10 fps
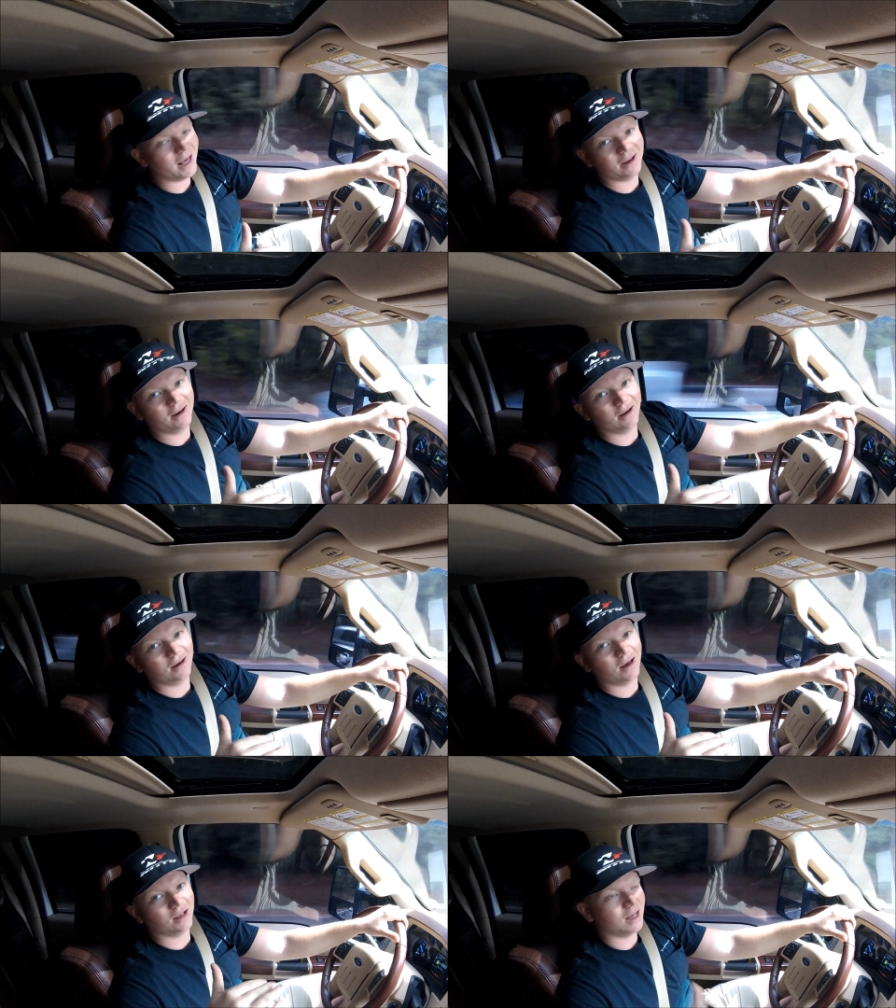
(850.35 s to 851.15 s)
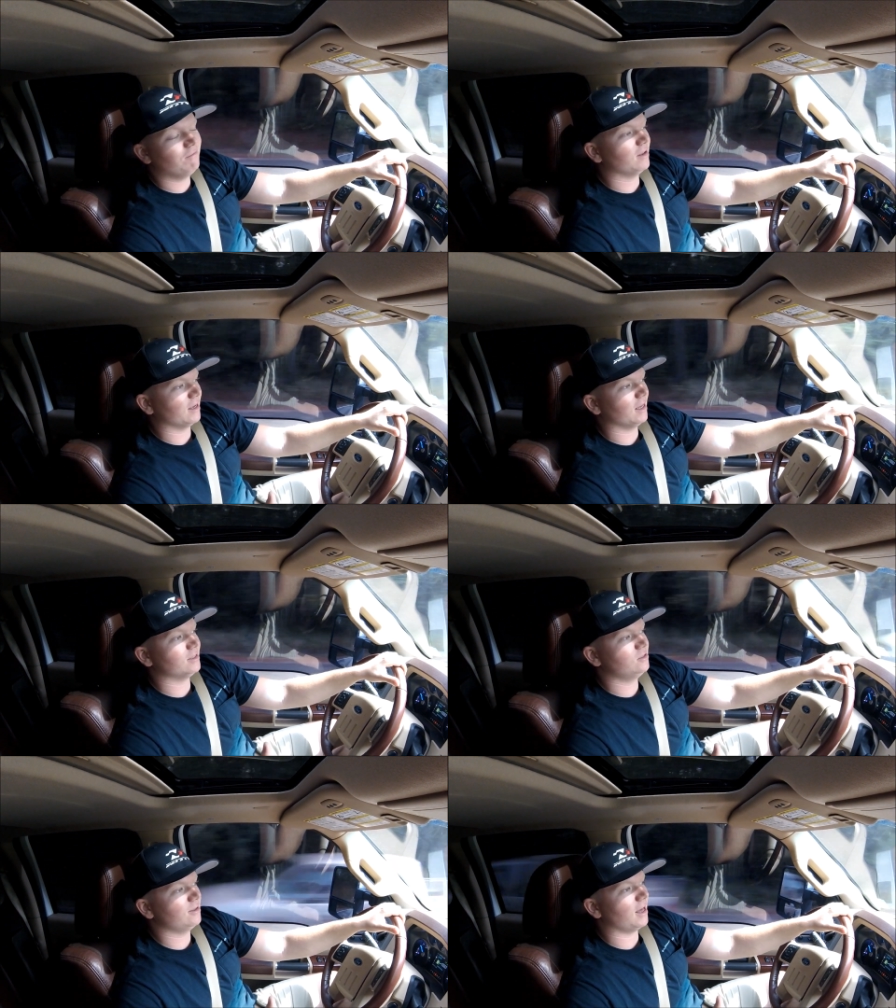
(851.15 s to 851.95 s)
added a leveling
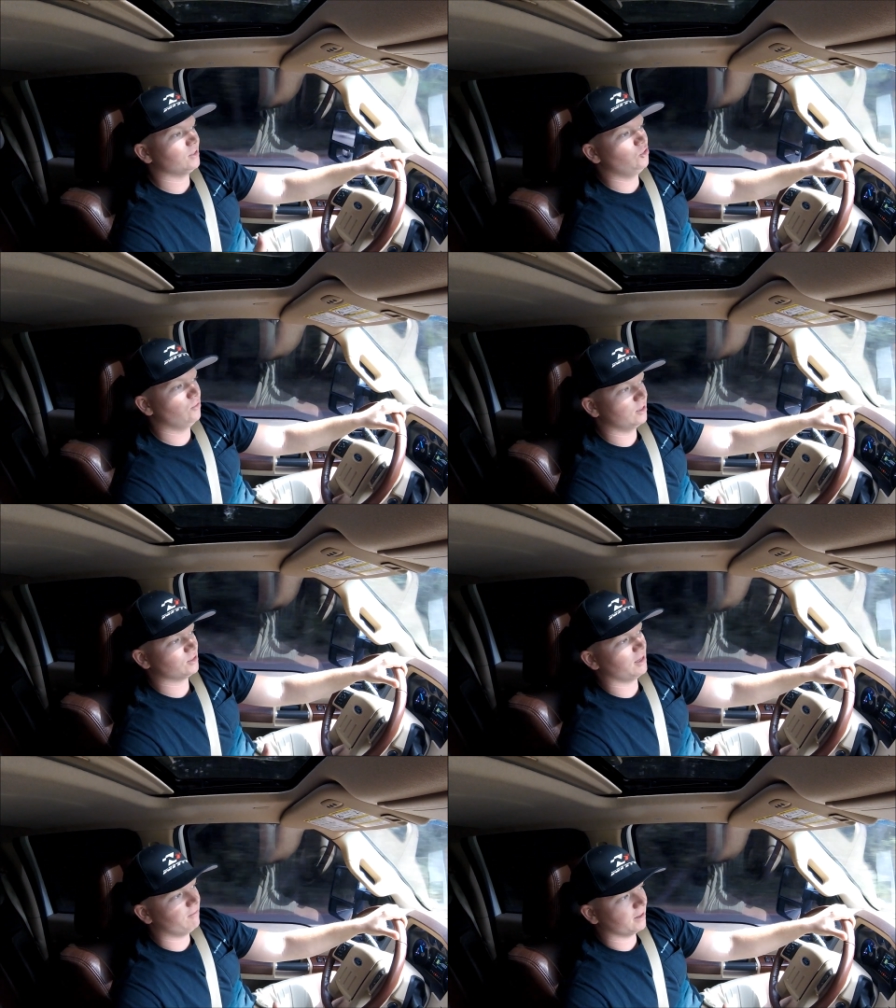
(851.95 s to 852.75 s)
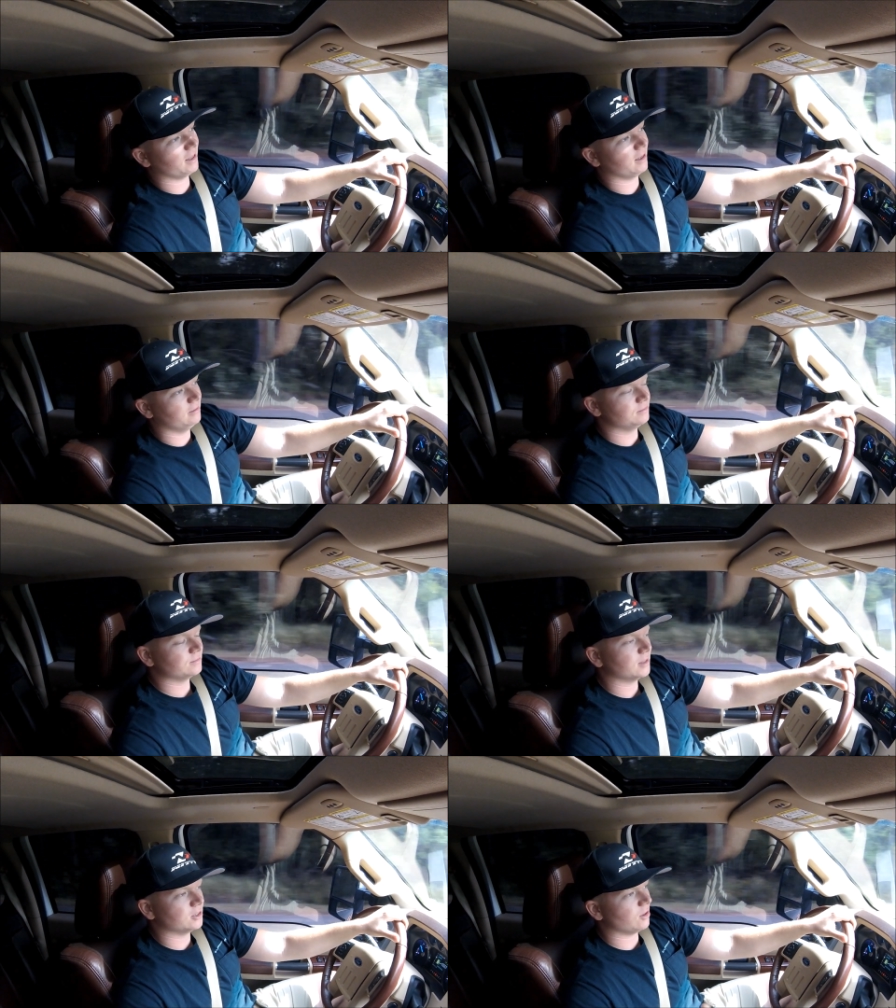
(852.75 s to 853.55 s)
kit to that, a 2-inch leveling kit,
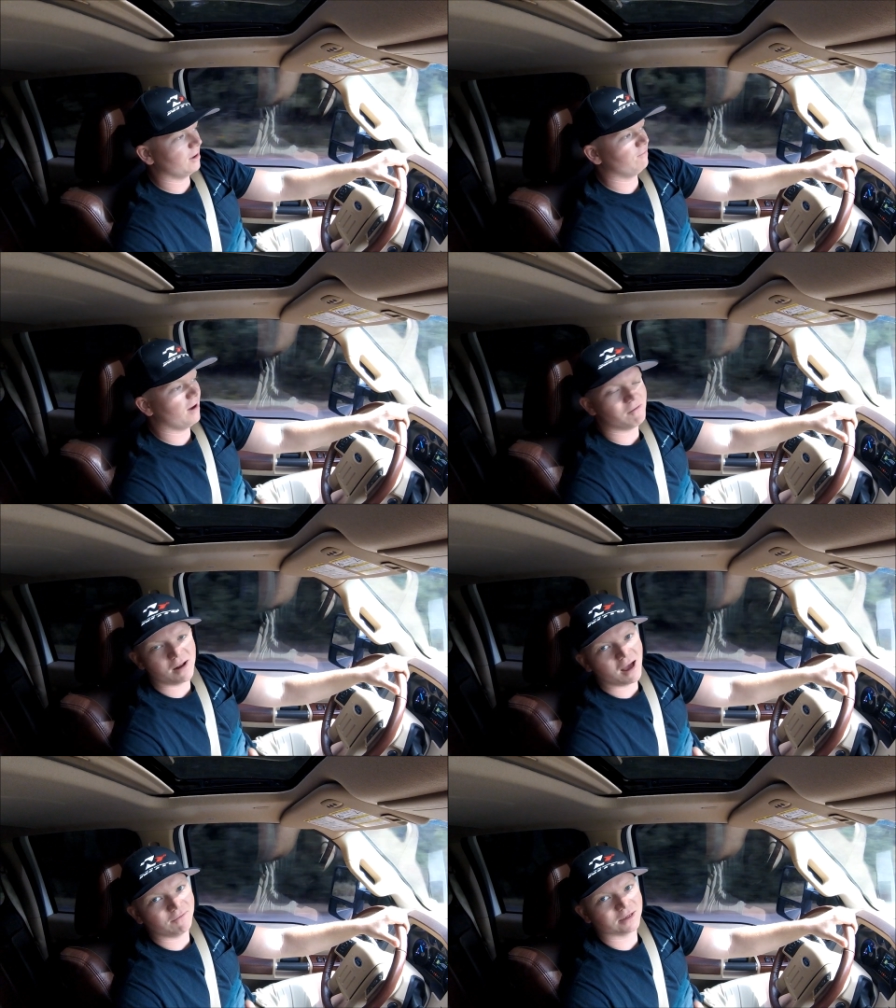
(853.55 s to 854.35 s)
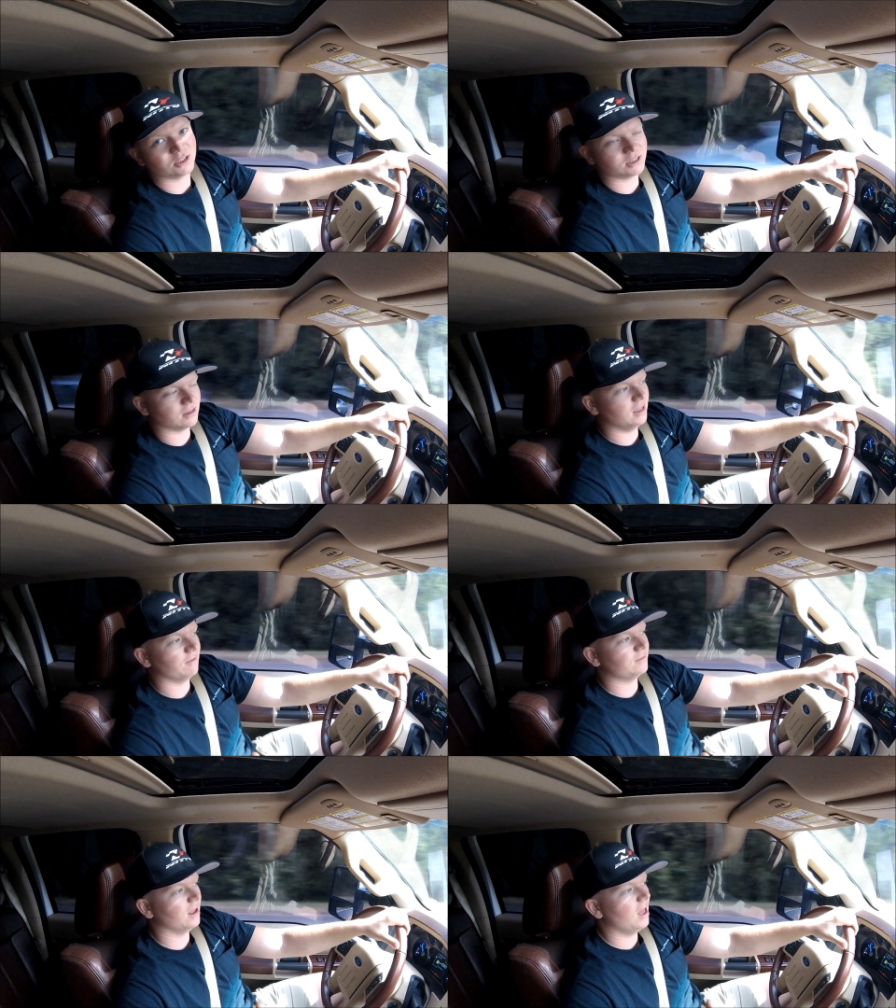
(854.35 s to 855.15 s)
so I had 5.5 inches of lift.